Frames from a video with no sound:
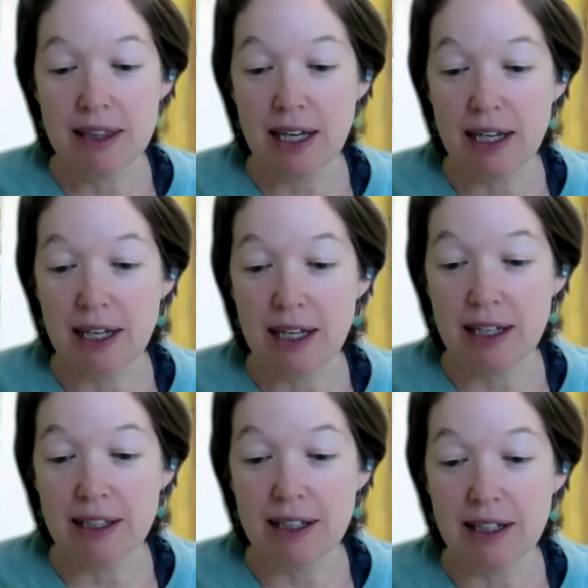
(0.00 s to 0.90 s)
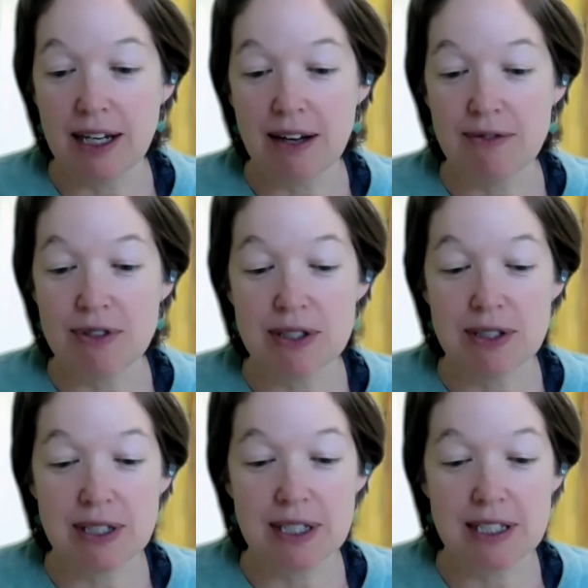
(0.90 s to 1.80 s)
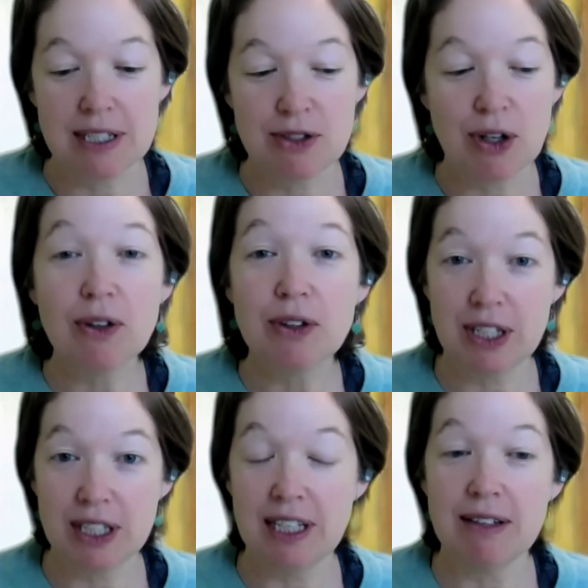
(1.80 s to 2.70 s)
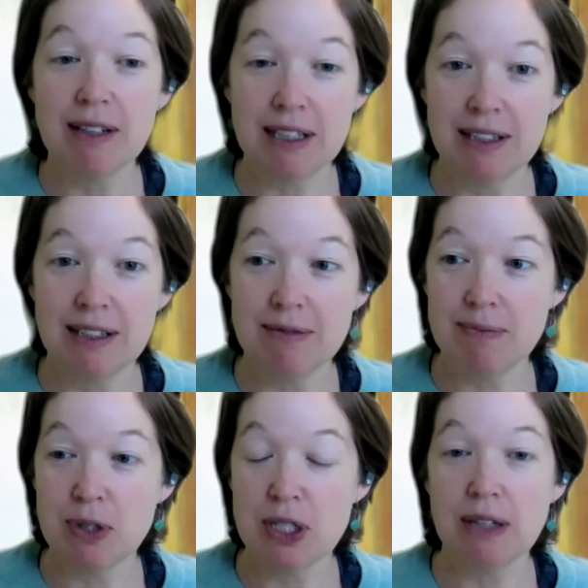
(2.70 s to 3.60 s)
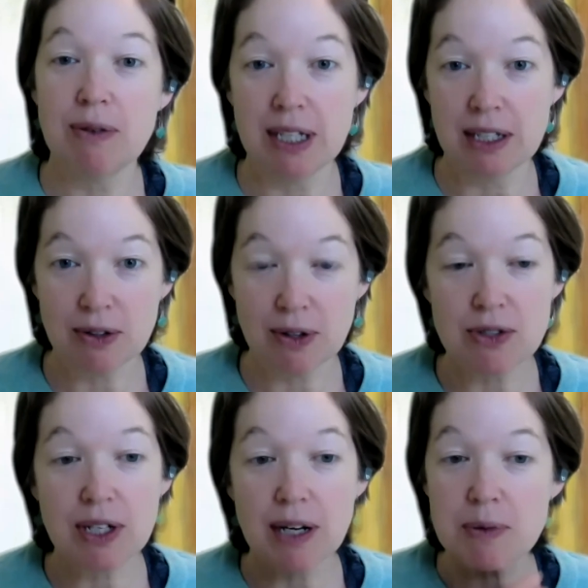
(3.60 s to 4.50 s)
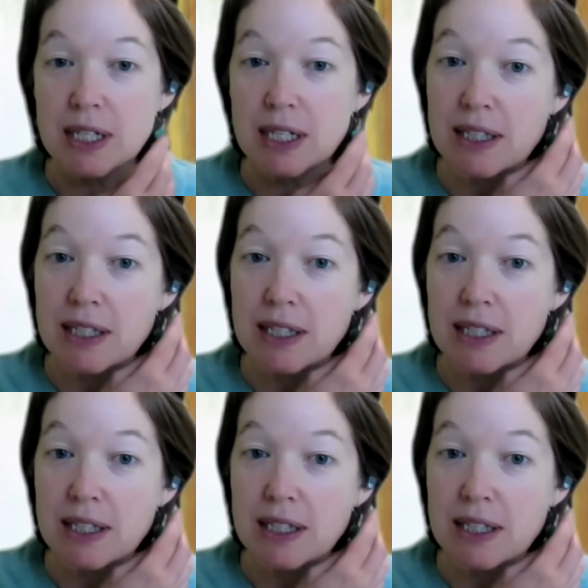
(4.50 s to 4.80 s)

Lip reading: they have struggled, I think, in particularly the undergraduate option.